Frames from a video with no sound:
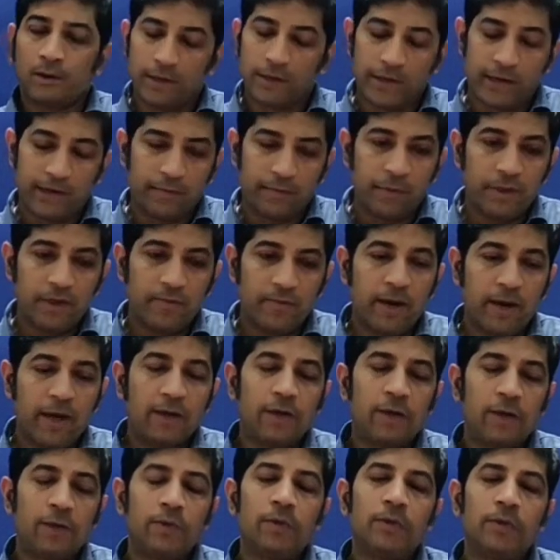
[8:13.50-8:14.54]
Let me
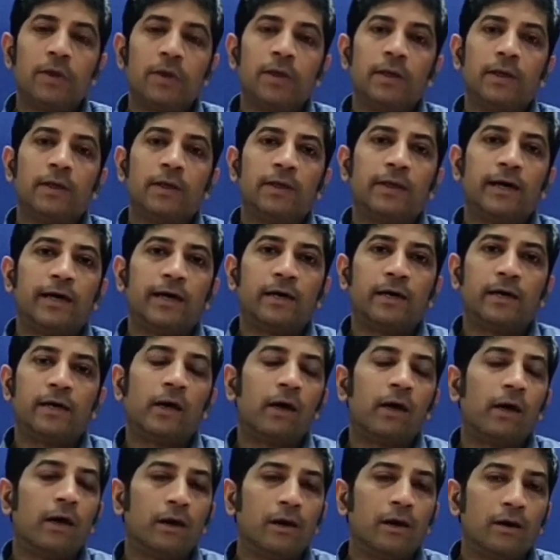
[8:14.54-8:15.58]
remind you that
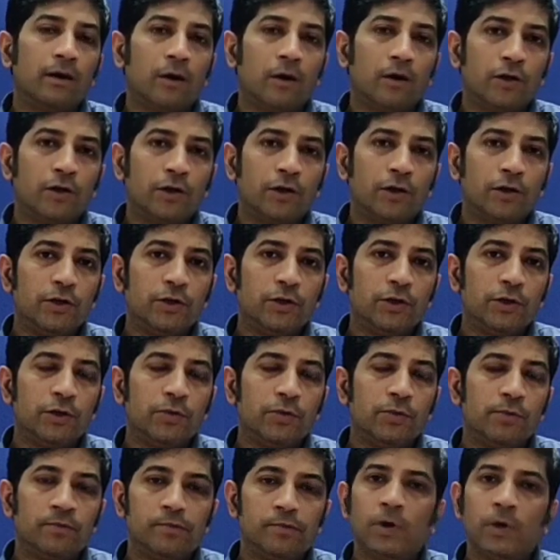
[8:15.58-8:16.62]
on
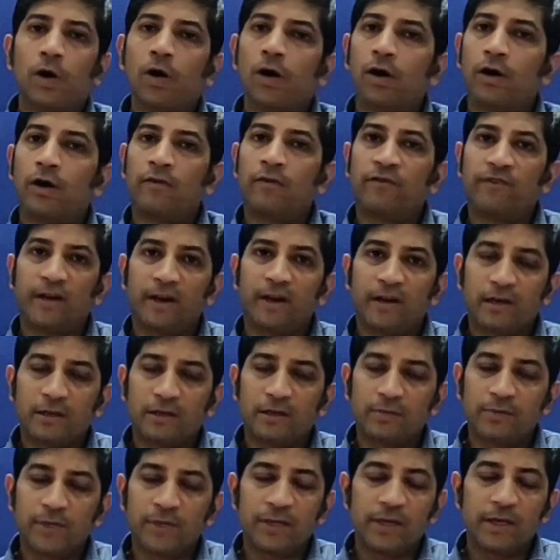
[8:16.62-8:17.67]
YouTube, on
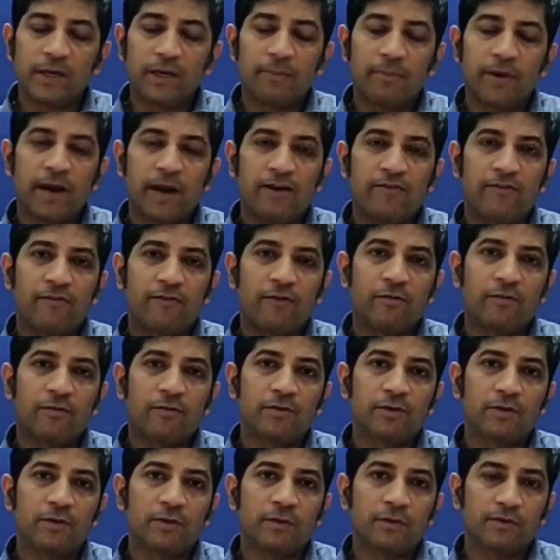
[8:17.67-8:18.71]
various media
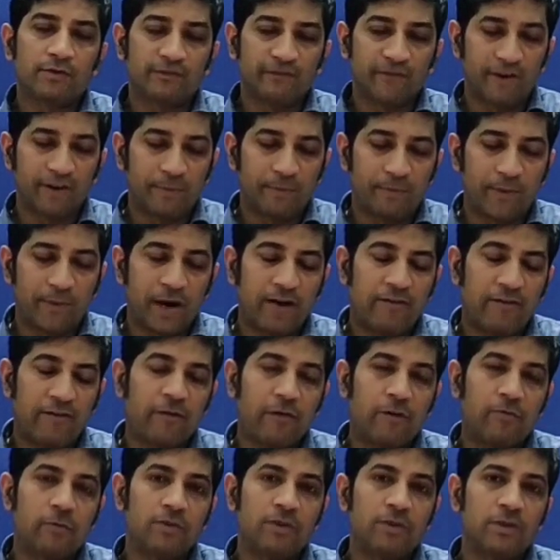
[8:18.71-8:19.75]
platforms, web
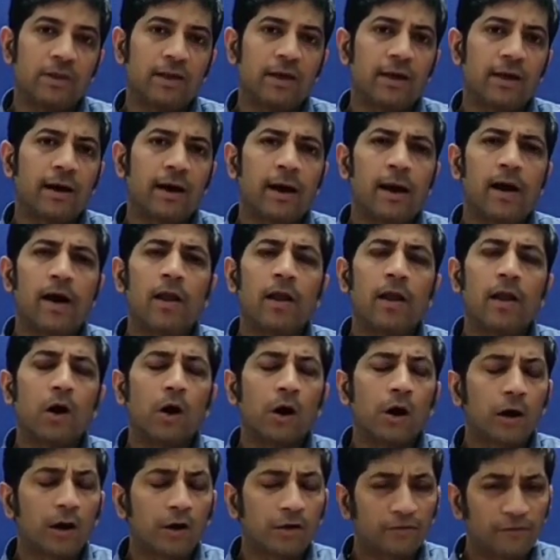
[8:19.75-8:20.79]
platforms, there are a
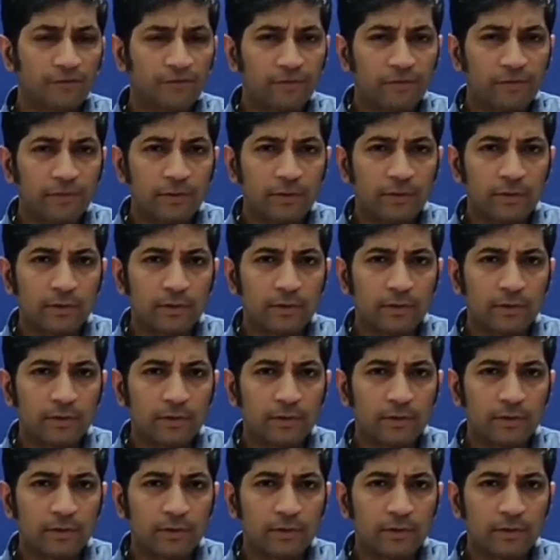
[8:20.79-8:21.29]
lot of